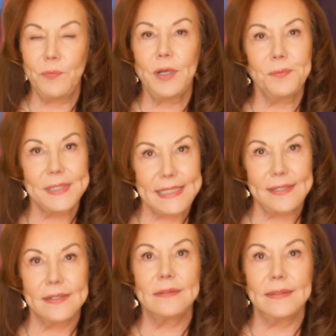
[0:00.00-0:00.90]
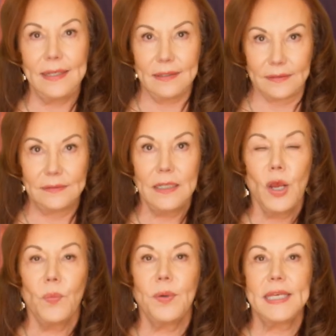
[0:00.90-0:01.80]
when it was still legal
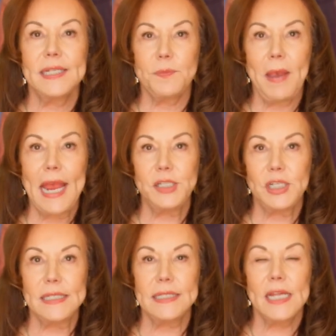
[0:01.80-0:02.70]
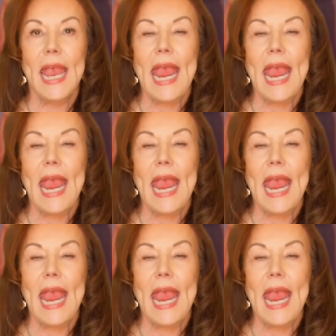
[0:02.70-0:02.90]
with his patients,